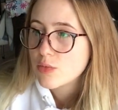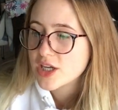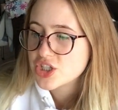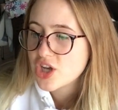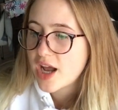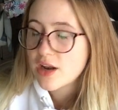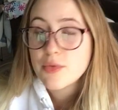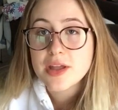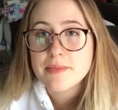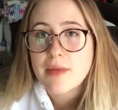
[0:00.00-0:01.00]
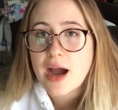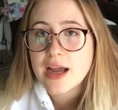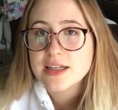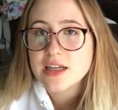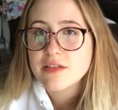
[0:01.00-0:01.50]
which I didn't really
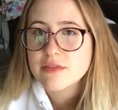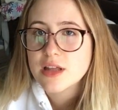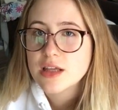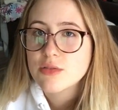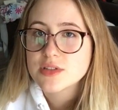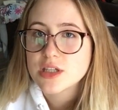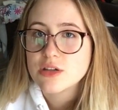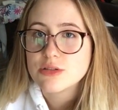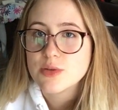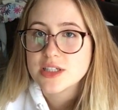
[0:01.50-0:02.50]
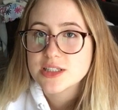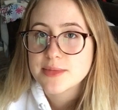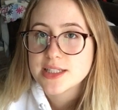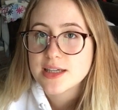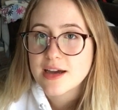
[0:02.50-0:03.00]
mind. I didn't feel like it was a huge waste of
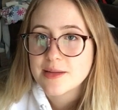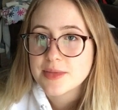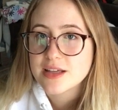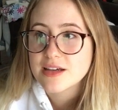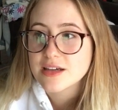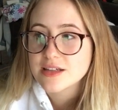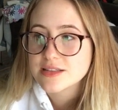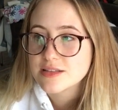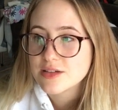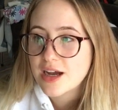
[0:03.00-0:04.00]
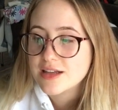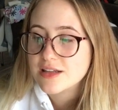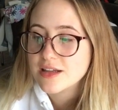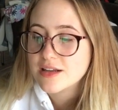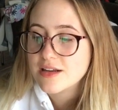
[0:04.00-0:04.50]
my time because I
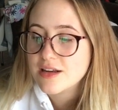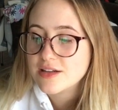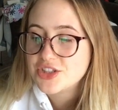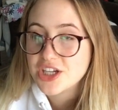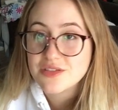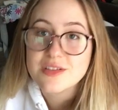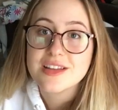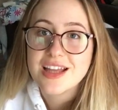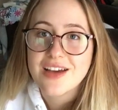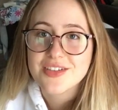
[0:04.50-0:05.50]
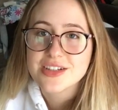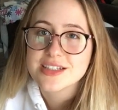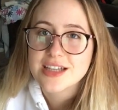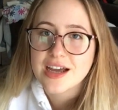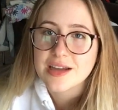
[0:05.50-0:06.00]
did genuinely have a
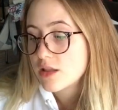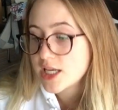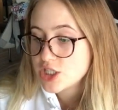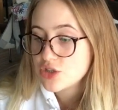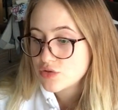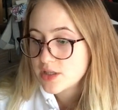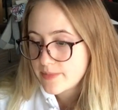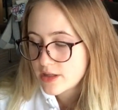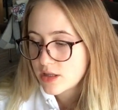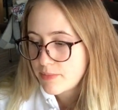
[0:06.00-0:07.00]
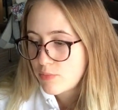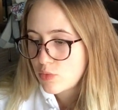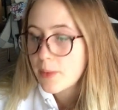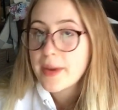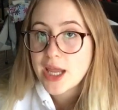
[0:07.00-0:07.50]
good time. They do typically
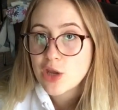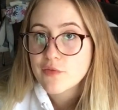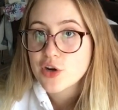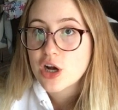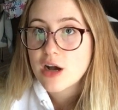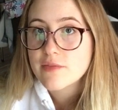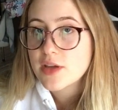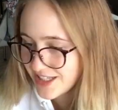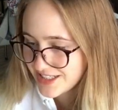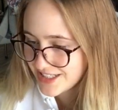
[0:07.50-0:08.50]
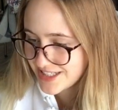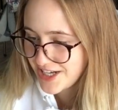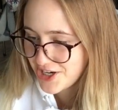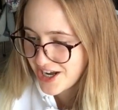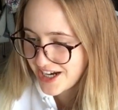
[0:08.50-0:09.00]
will pay you for coffee. And he
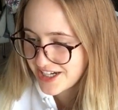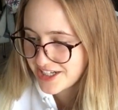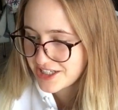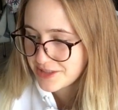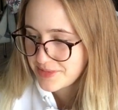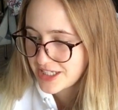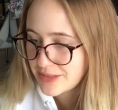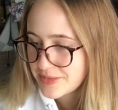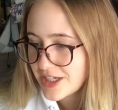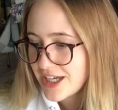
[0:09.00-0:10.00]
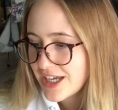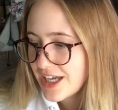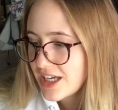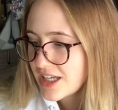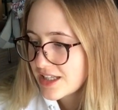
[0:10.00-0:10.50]
said, you're not gonna cut me up
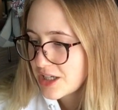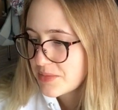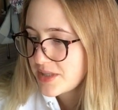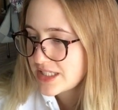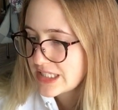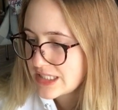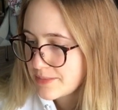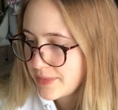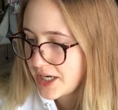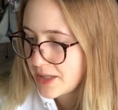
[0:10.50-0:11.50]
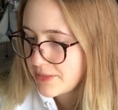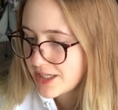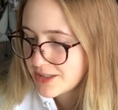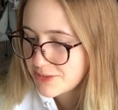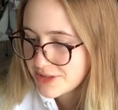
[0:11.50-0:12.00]
in little pieces and bury
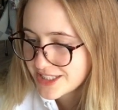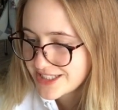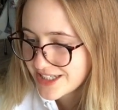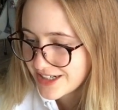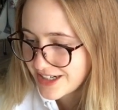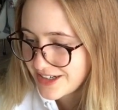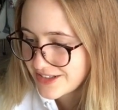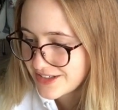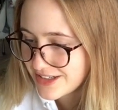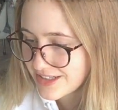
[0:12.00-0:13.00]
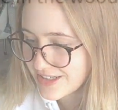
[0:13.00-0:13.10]
me in the woods, are you?